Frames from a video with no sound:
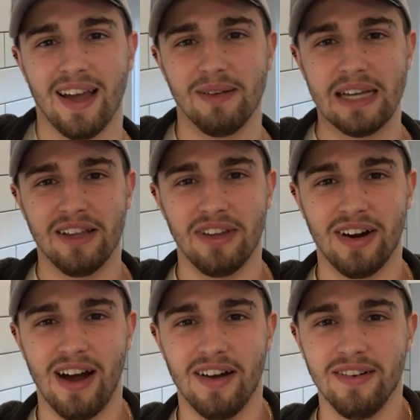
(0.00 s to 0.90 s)
comes out the
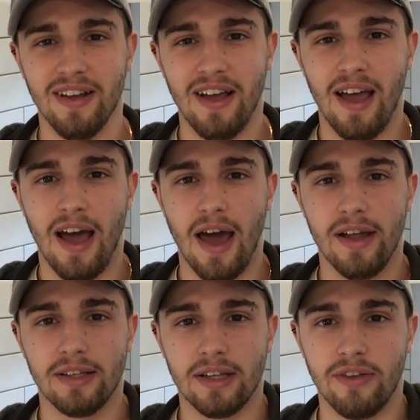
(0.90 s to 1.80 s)
ground
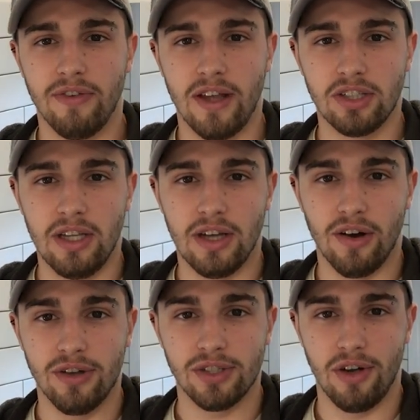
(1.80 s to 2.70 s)
and it eventually
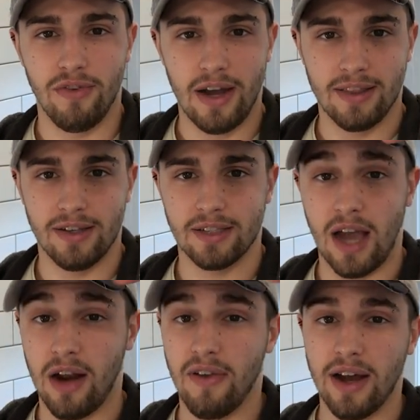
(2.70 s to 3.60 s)
goes over like this
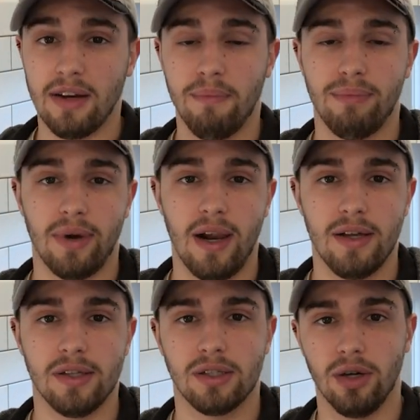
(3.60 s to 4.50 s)
kind of like an
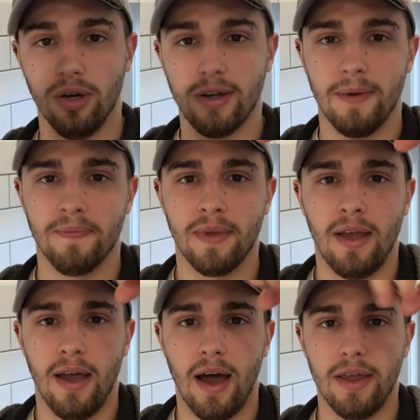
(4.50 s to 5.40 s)
umbrella's hook
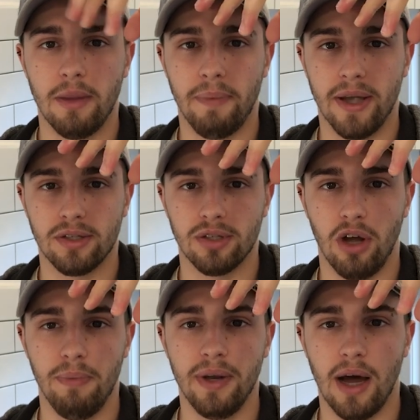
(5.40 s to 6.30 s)
and then the petals
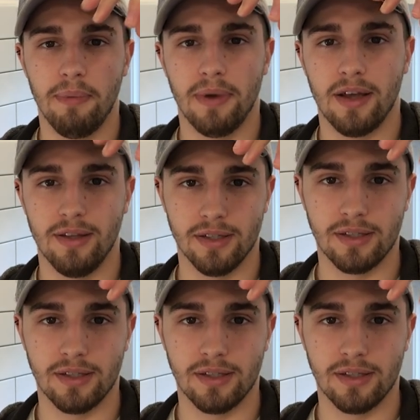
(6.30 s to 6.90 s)
open up like